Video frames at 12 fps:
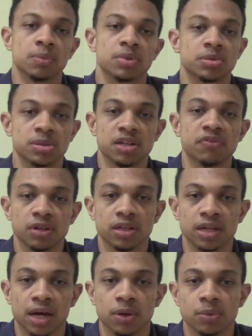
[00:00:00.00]
But
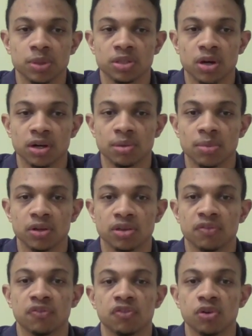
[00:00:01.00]
specifically, I'll be talking about
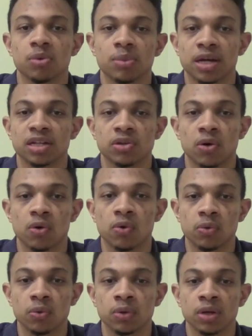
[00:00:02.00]
the film as a
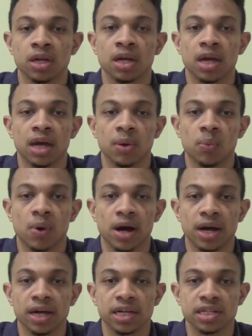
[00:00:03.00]
whole and
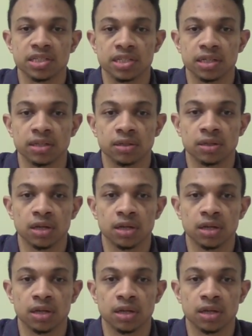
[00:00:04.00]
why is it